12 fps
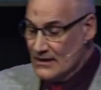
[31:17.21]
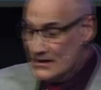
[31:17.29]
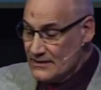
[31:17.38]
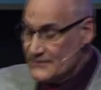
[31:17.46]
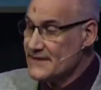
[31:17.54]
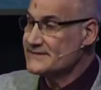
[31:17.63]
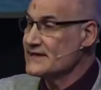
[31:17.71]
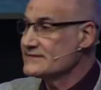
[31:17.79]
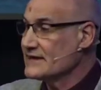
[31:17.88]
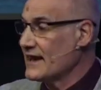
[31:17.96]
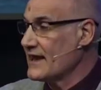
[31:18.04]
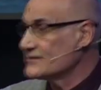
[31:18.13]
This is the
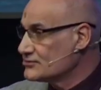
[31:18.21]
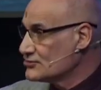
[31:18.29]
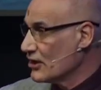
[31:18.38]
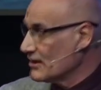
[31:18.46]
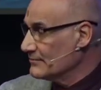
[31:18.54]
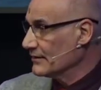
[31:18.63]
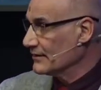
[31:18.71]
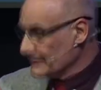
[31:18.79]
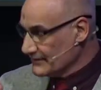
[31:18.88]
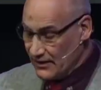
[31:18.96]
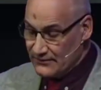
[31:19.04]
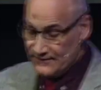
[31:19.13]
last joy billet
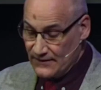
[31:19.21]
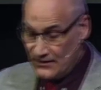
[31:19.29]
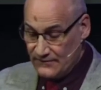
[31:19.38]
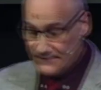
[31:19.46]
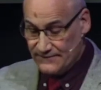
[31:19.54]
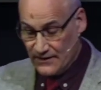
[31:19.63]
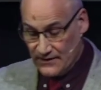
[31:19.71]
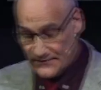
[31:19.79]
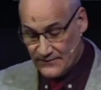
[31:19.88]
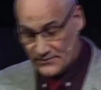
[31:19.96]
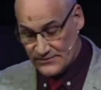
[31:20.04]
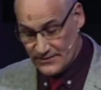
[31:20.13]
of the
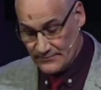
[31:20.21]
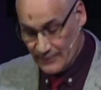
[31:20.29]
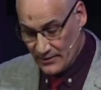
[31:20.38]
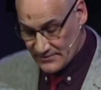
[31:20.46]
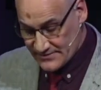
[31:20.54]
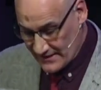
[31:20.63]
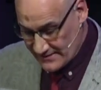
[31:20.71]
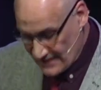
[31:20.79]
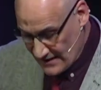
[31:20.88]
ones that Paul says.